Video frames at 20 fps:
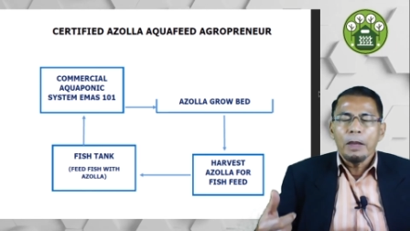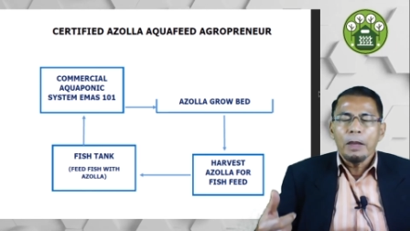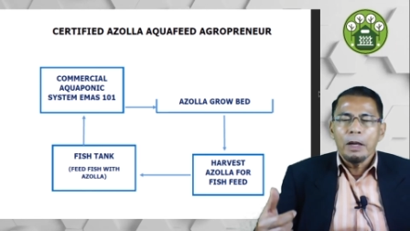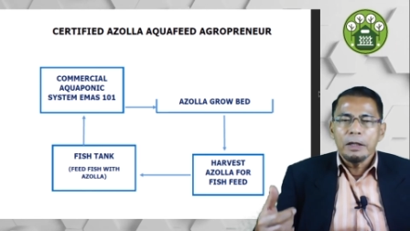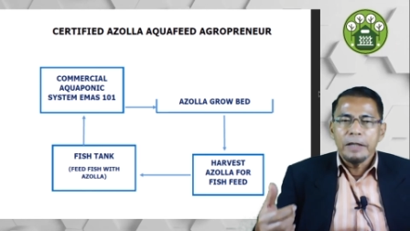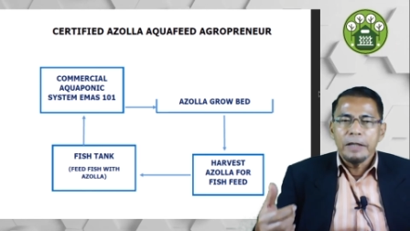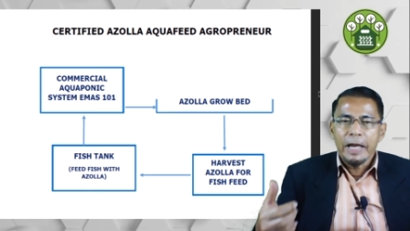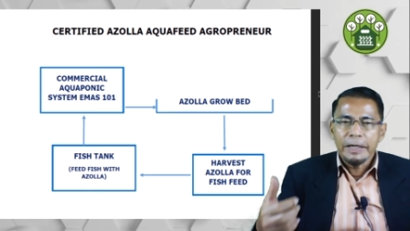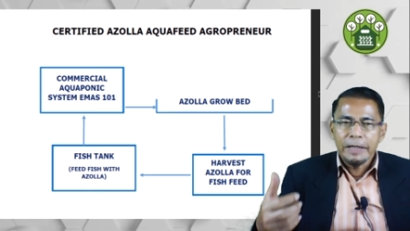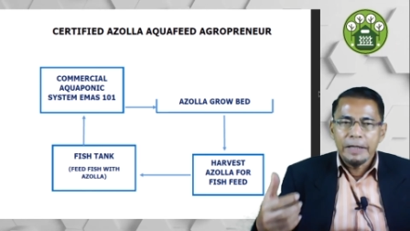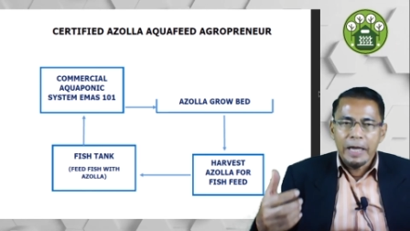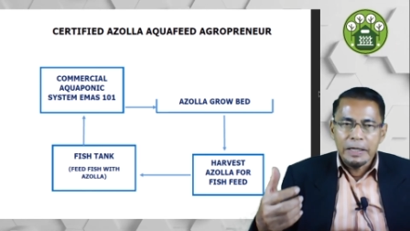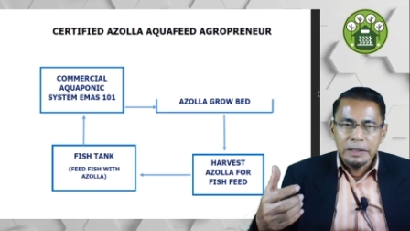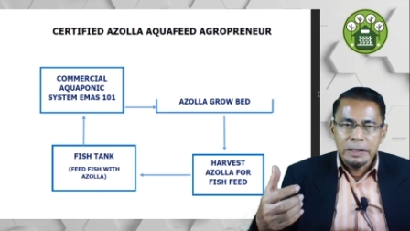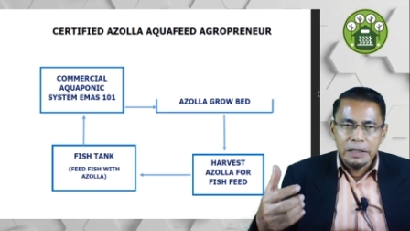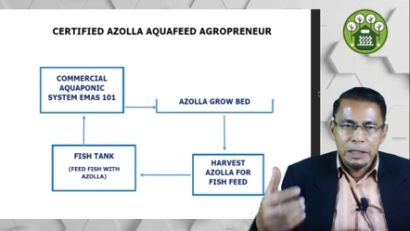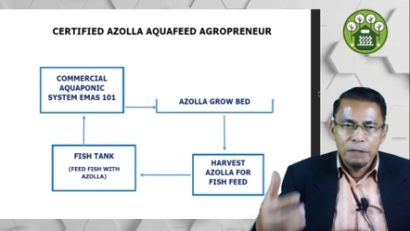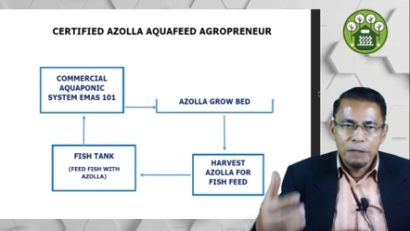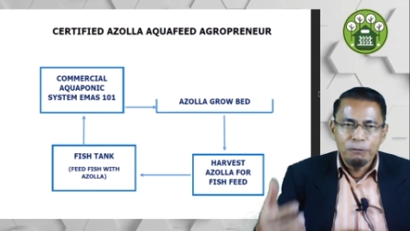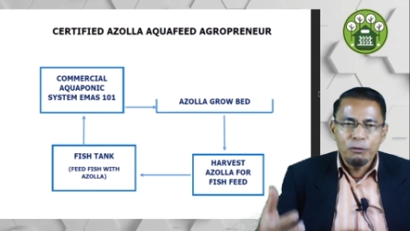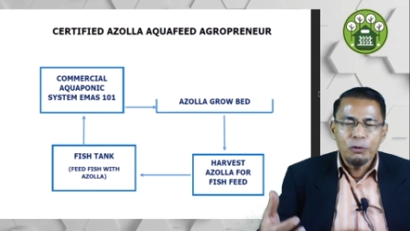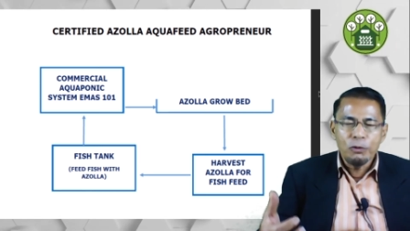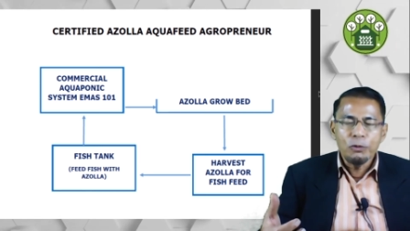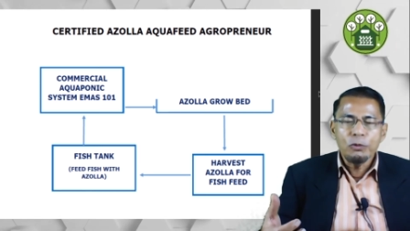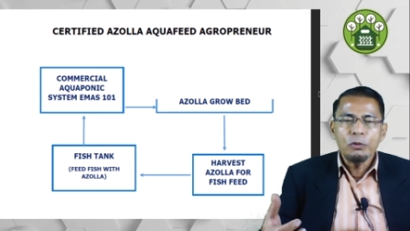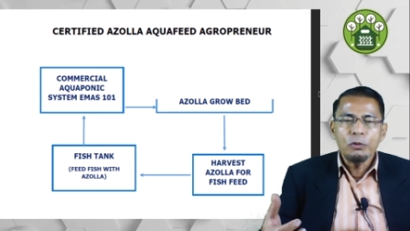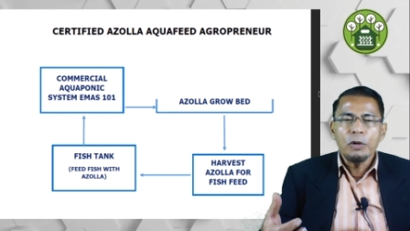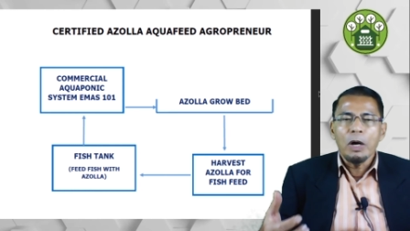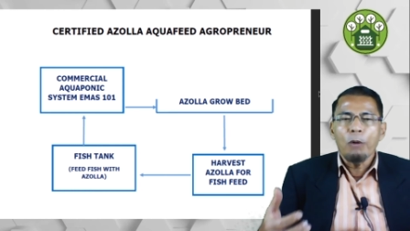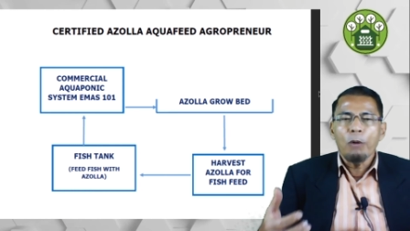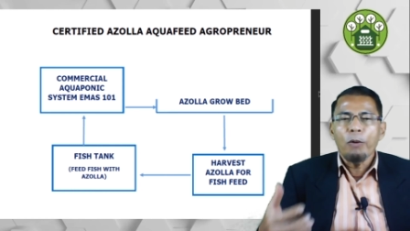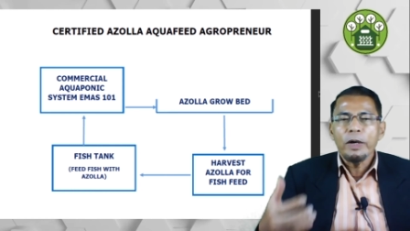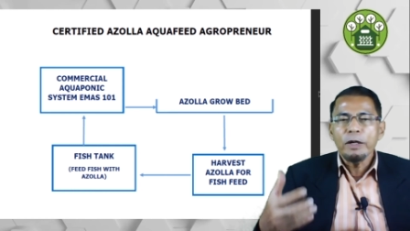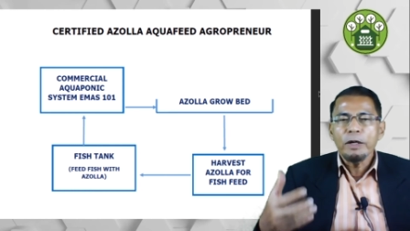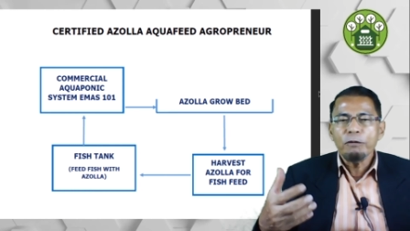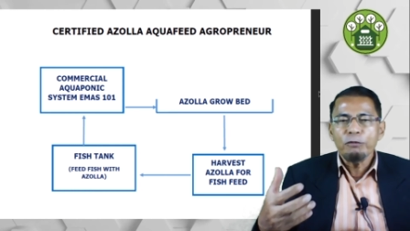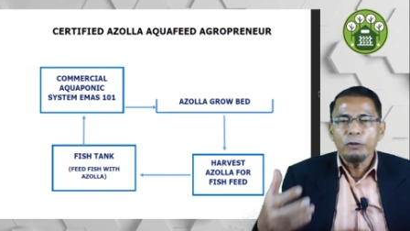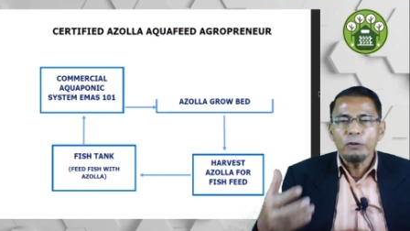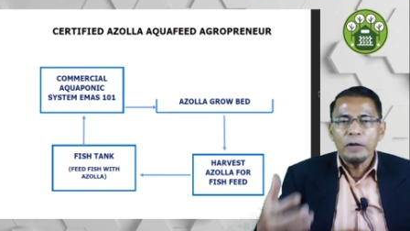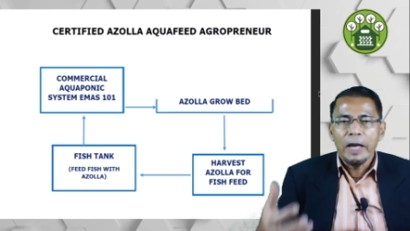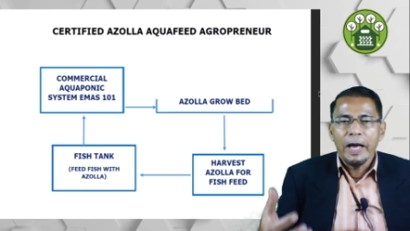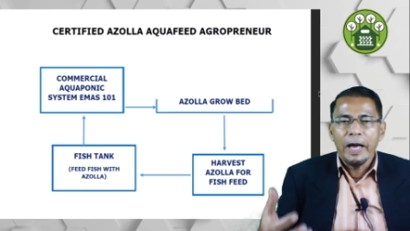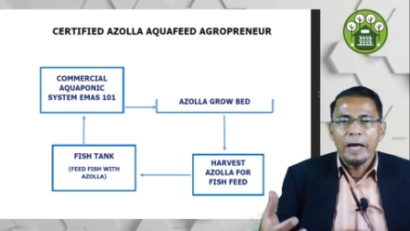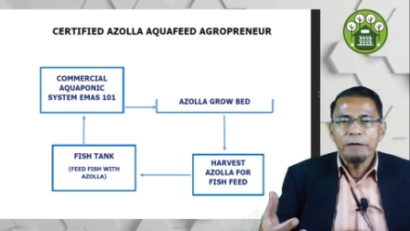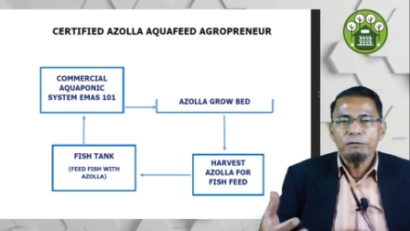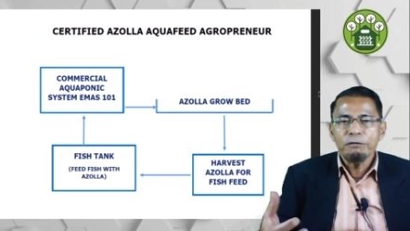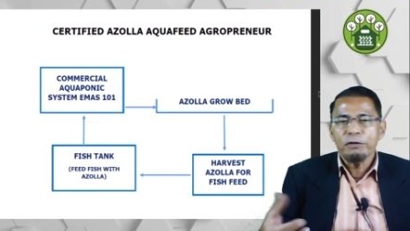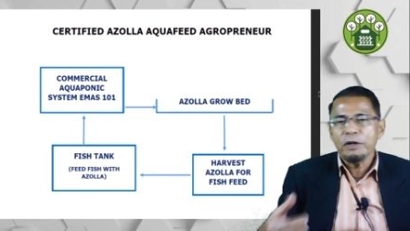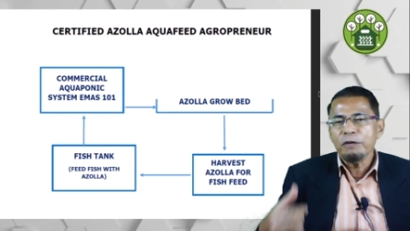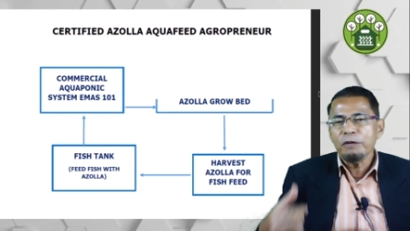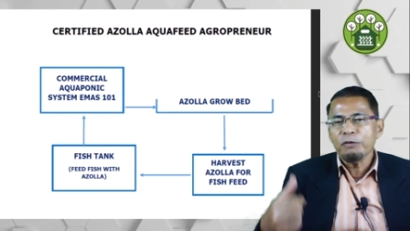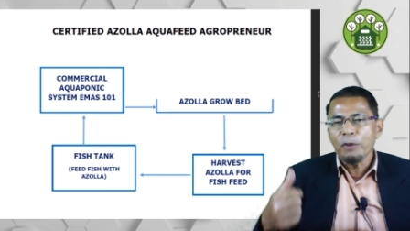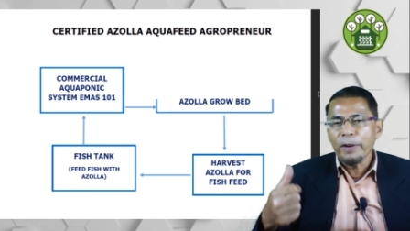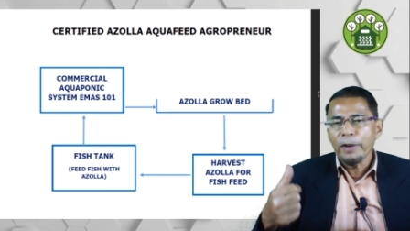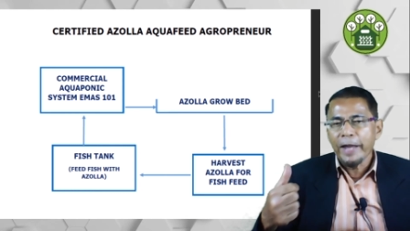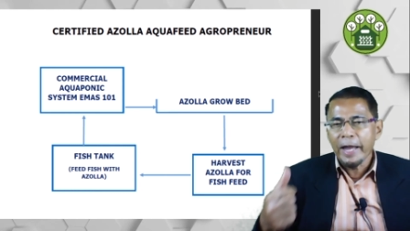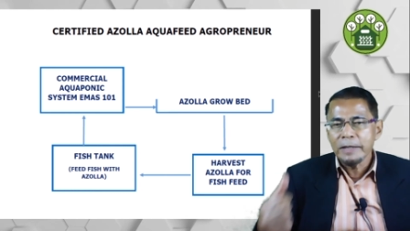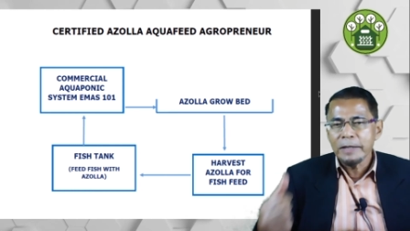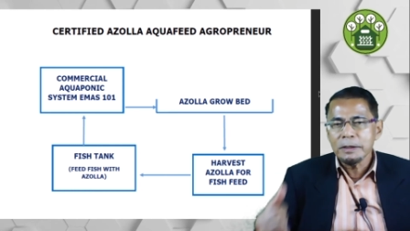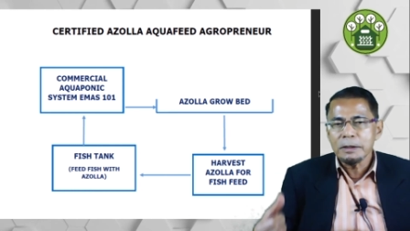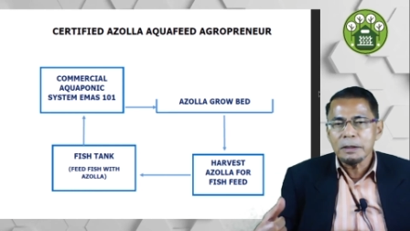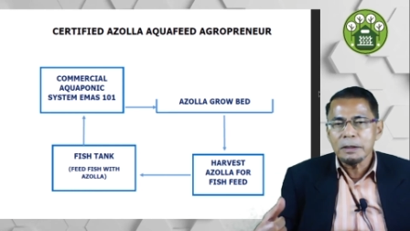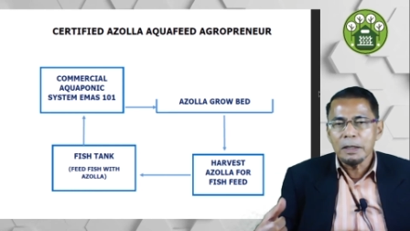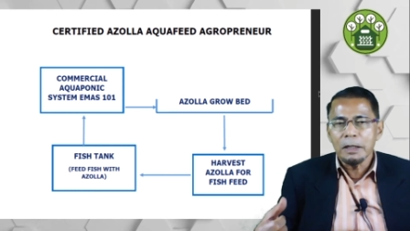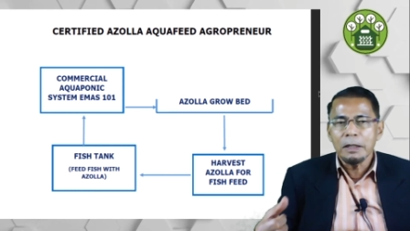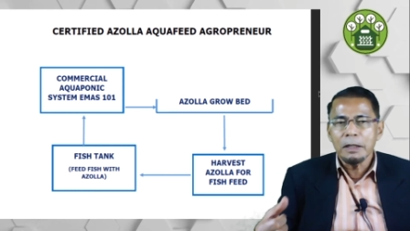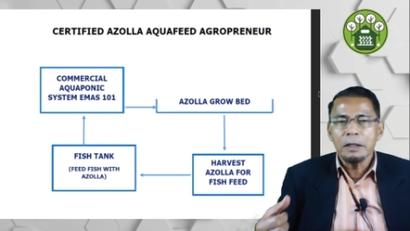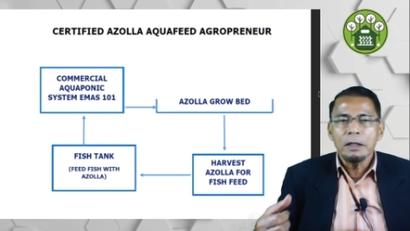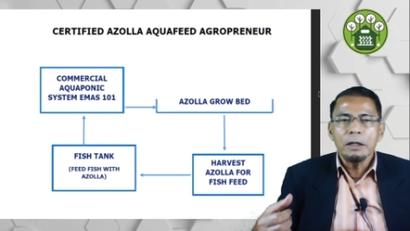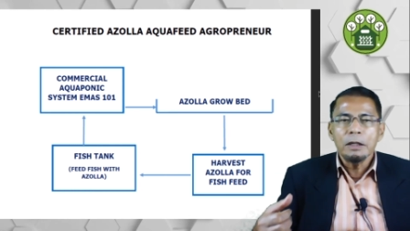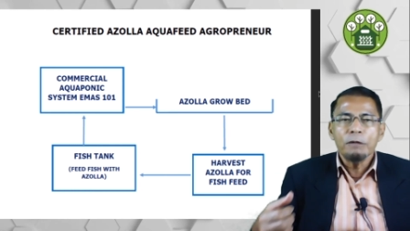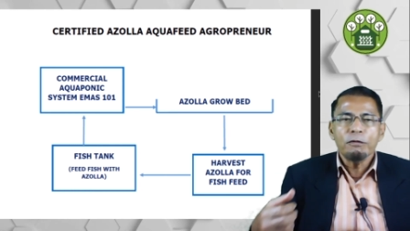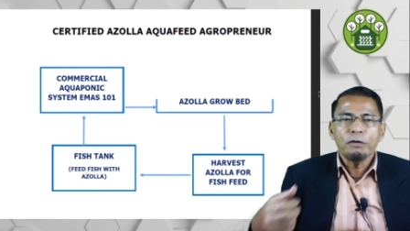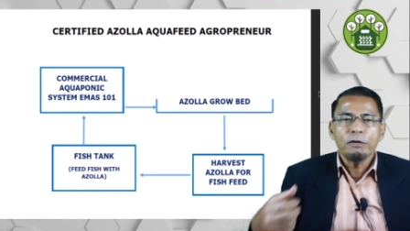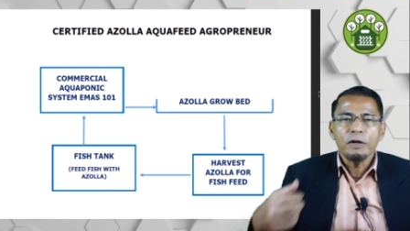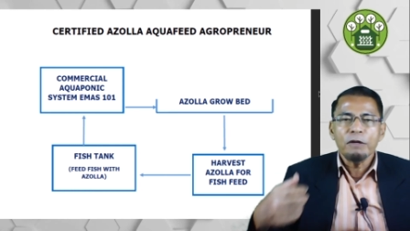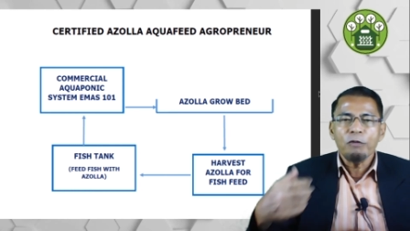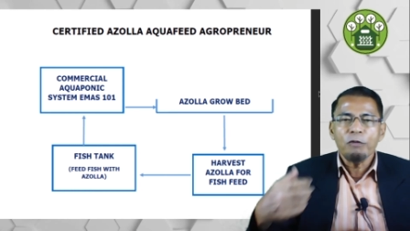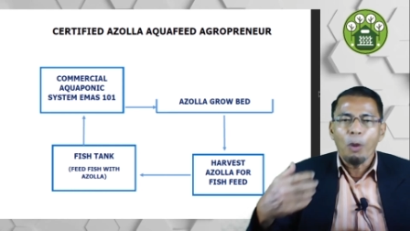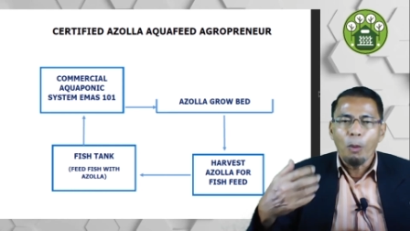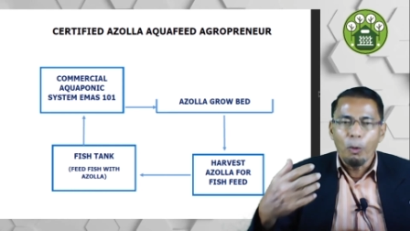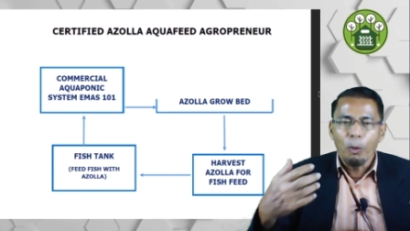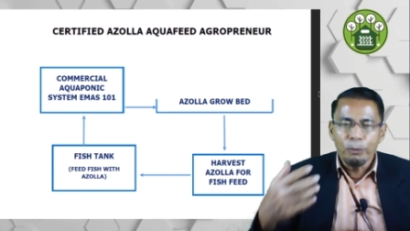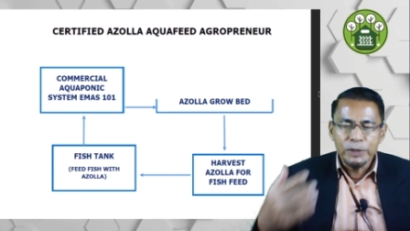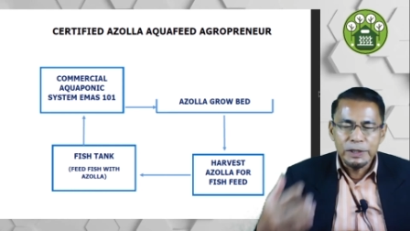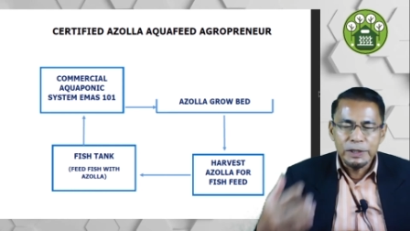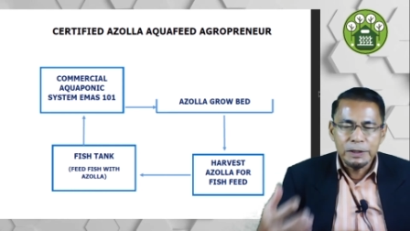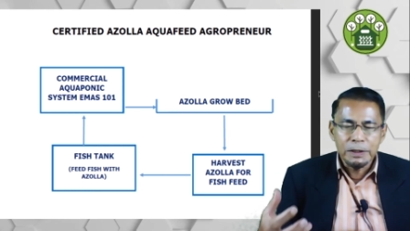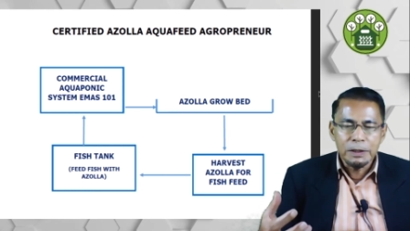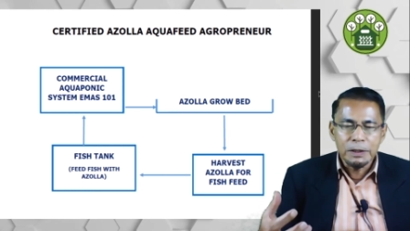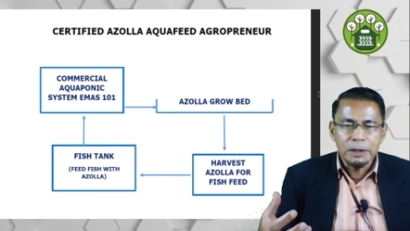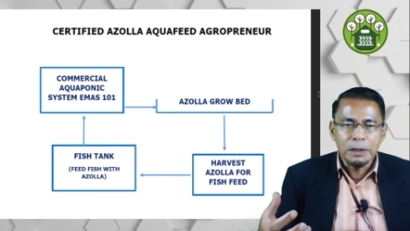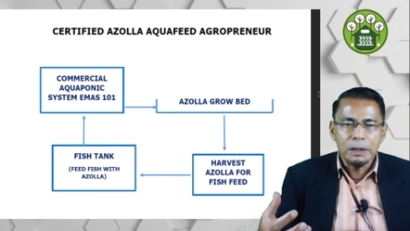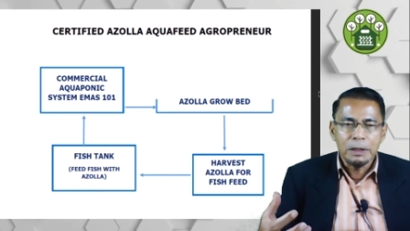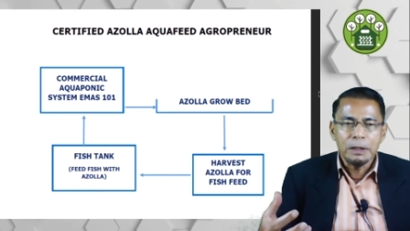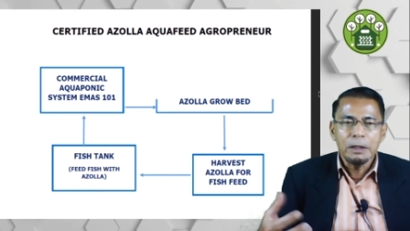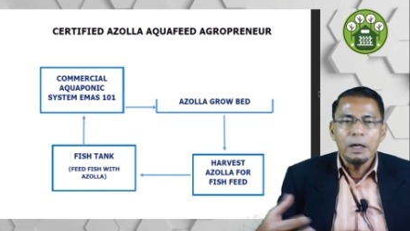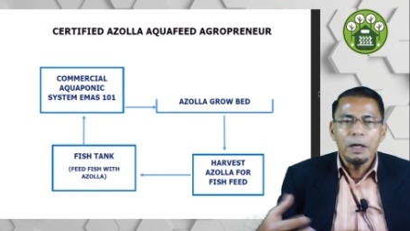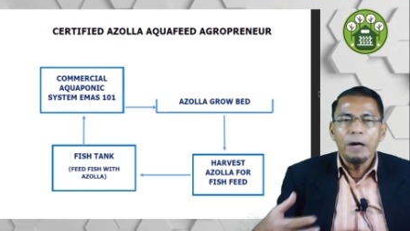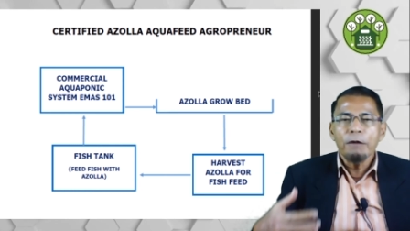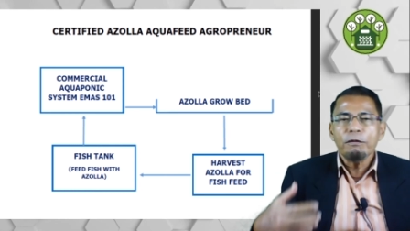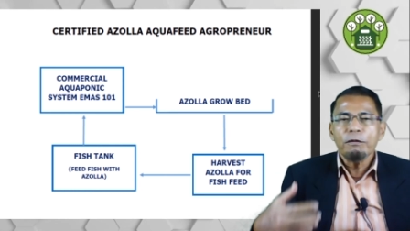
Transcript: that can give you a wonderful life, free from cancer, free from obesity,